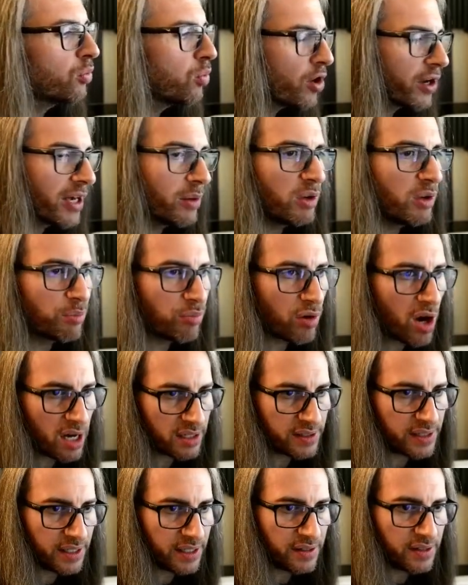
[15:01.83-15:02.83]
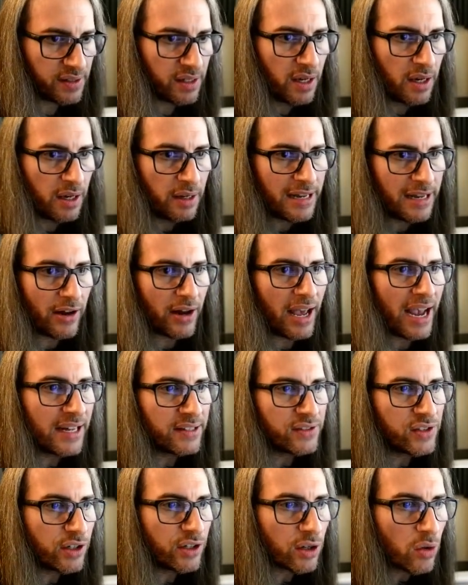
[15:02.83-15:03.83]
you're working with proxies. Now, to
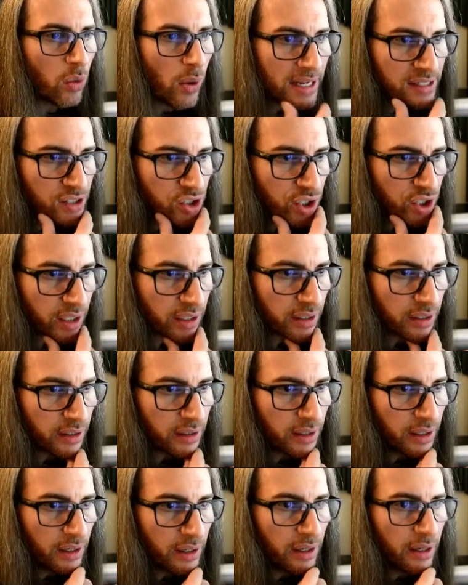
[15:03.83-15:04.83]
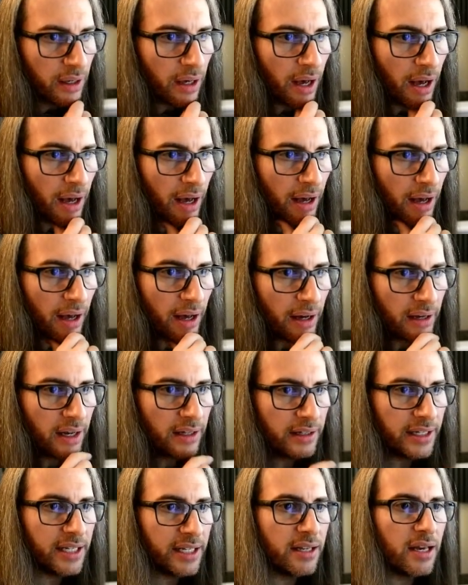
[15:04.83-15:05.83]
answer your question, uh,
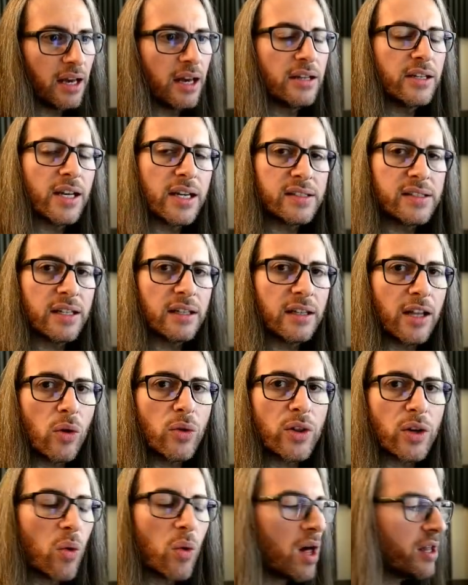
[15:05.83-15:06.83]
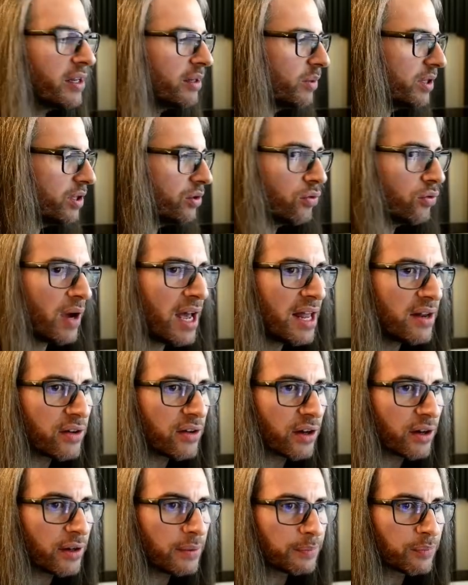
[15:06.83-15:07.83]
Khalid, does it lower the quality when you
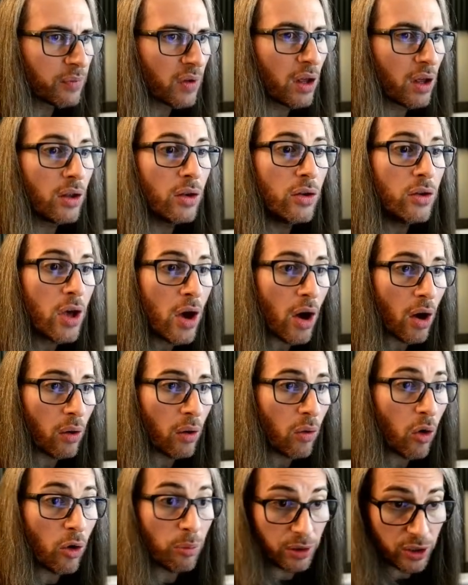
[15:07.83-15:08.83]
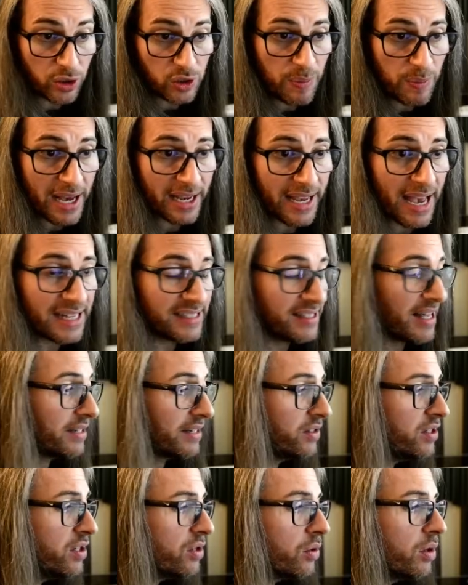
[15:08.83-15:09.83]
render? No, or BlueSpec asked
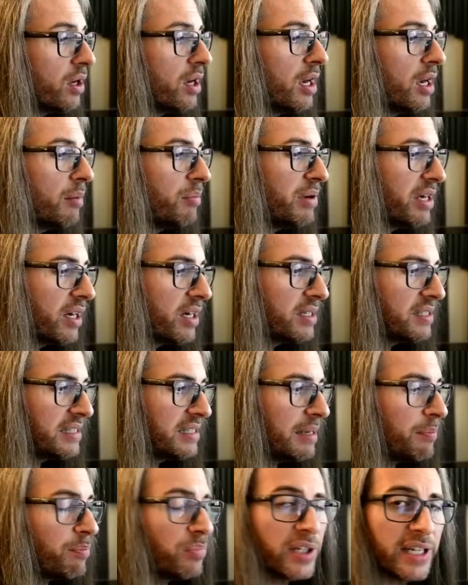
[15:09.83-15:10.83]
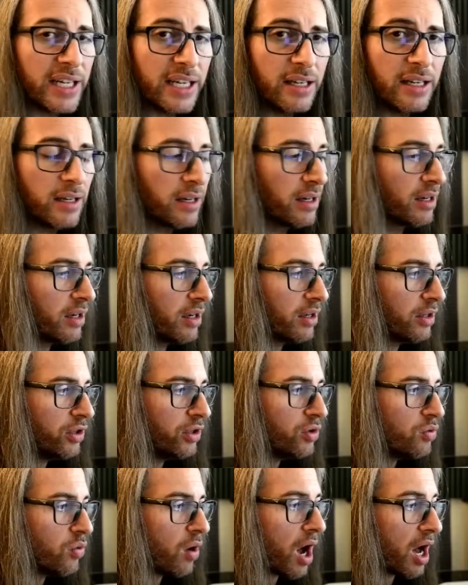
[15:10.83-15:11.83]
that too, because simply
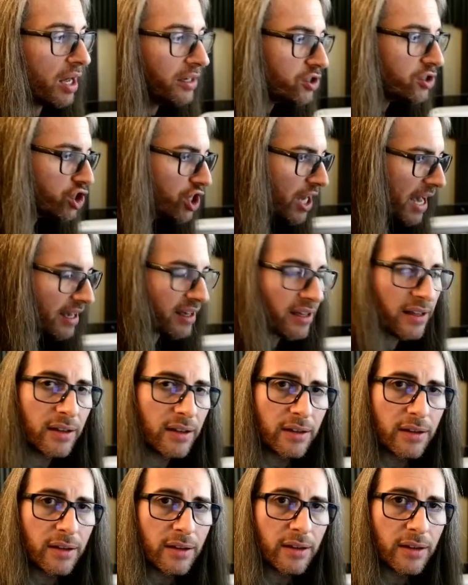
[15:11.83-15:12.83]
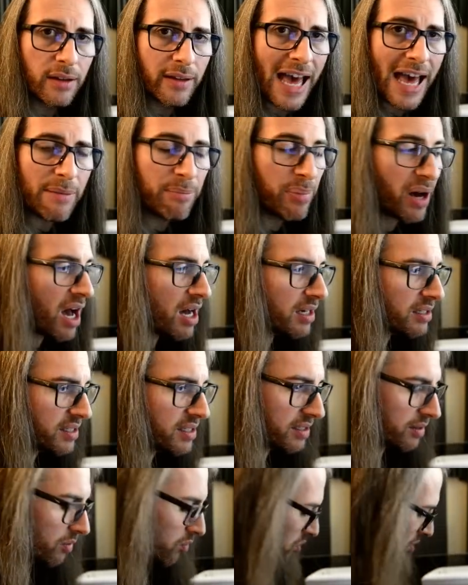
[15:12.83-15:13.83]
you uncheck that
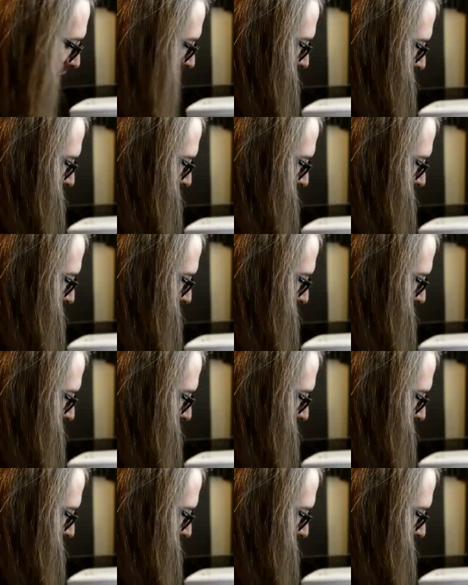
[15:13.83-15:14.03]
box.